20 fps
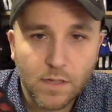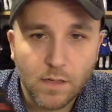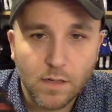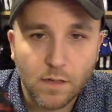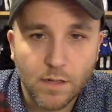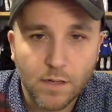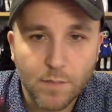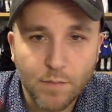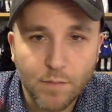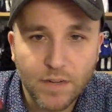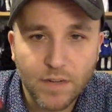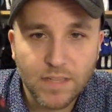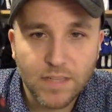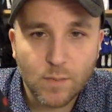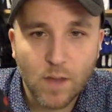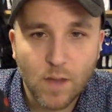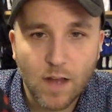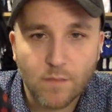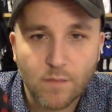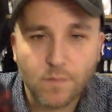Looking pretty
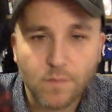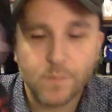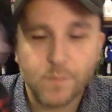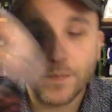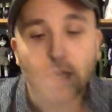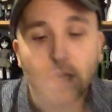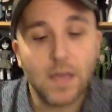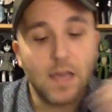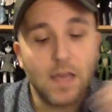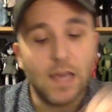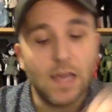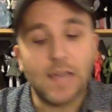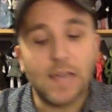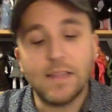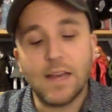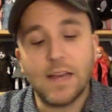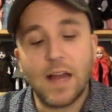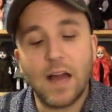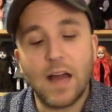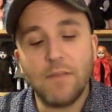suave. And
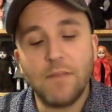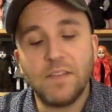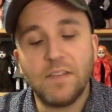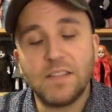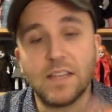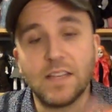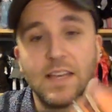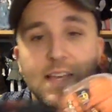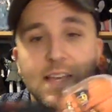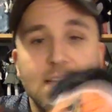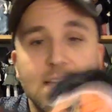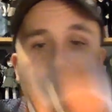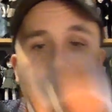then obviously he's